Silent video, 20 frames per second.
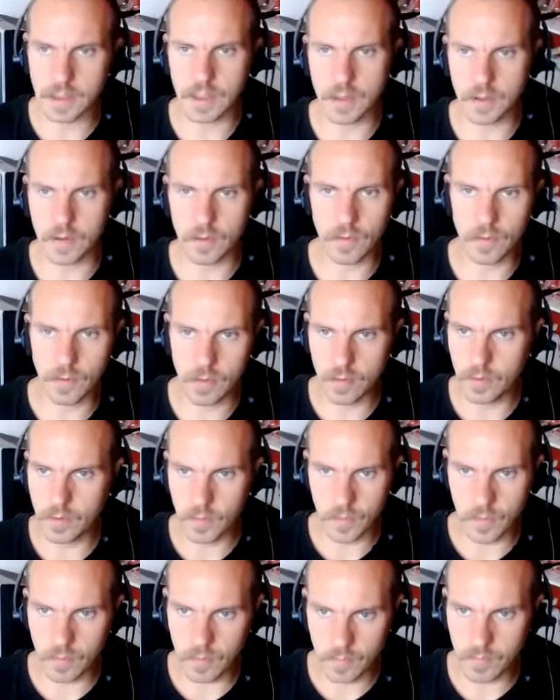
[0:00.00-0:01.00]
to you
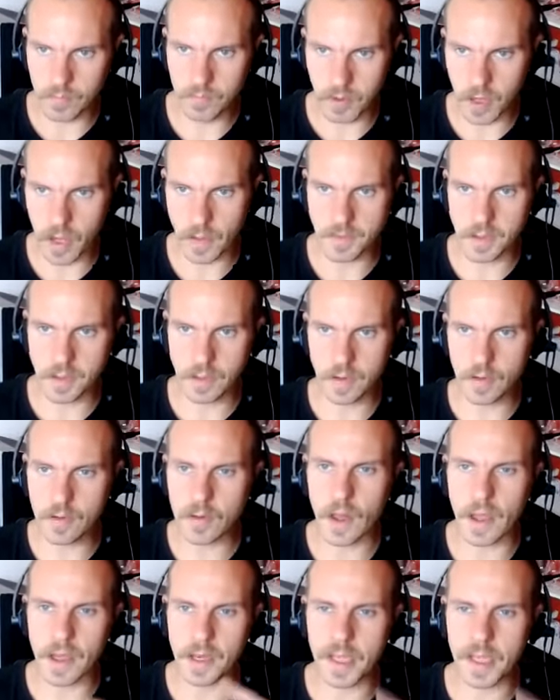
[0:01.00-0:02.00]
who becomes a new
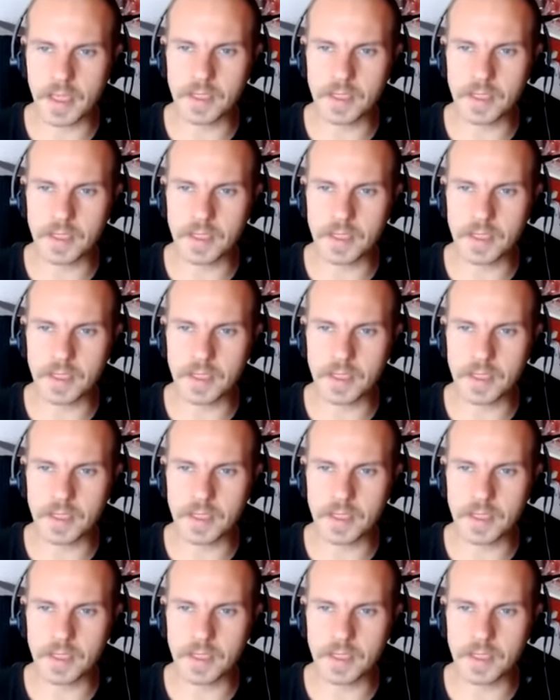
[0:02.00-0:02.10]
client,